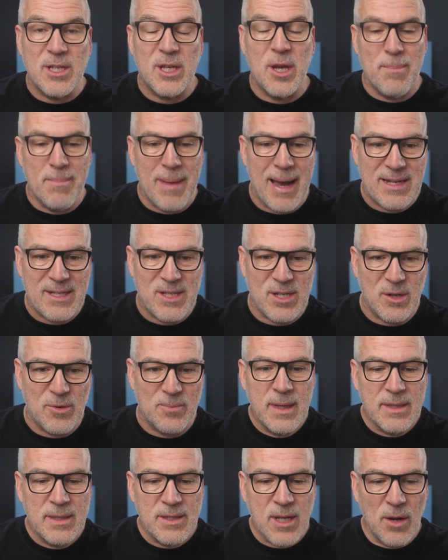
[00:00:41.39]
to come back
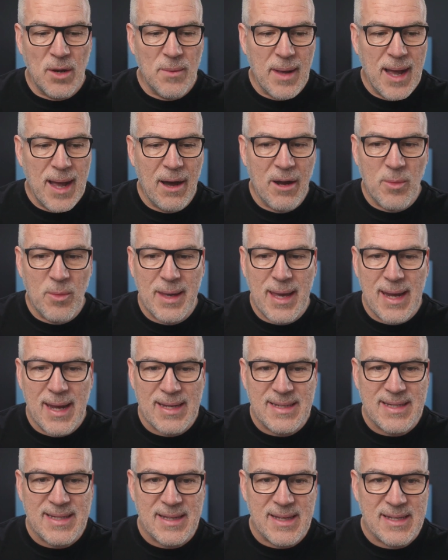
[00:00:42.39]
to. So how do we get
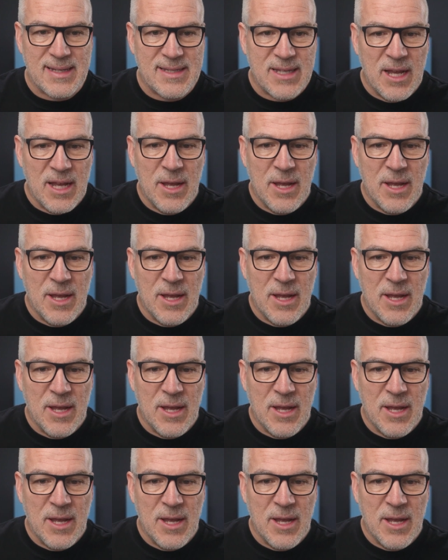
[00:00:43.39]
into this?